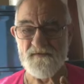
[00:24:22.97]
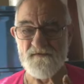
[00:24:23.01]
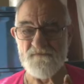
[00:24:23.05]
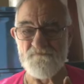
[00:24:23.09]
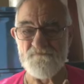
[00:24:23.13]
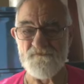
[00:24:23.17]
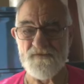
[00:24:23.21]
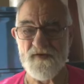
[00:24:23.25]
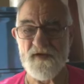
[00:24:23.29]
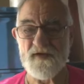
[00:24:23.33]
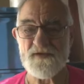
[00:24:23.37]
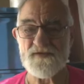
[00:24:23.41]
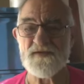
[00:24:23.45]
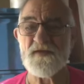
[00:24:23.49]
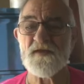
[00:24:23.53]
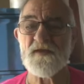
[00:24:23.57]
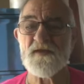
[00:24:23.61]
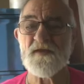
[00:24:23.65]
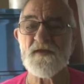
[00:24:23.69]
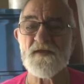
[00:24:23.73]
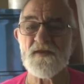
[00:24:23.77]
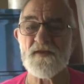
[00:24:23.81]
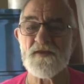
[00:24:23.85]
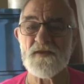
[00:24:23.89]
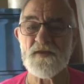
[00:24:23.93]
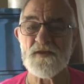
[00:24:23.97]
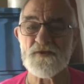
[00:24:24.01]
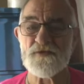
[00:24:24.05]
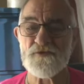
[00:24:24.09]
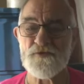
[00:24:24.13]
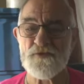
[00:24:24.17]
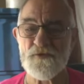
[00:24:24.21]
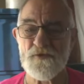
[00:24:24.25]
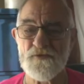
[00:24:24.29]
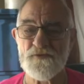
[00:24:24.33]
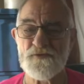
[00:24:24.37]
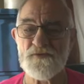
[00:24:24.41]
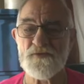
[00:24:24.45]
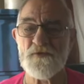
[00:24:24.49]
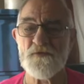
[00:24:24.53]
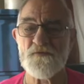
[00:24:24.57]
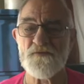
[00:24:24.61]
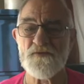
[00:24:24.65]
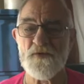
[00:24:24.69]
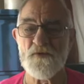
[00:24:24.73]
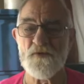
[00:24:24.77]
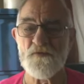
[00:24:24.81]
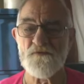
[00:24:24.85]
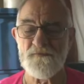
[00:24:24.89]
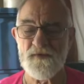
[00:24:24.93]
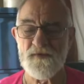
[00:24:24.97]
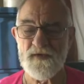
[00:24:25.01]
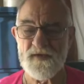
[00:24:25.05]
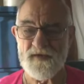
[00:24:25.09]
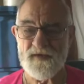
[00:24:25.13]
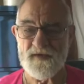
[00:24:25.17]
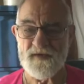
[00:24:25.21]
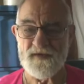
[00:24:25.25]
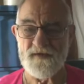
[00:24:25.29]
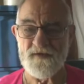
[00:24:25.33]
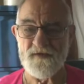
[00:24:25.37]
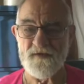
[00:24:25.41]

but the truth of your being.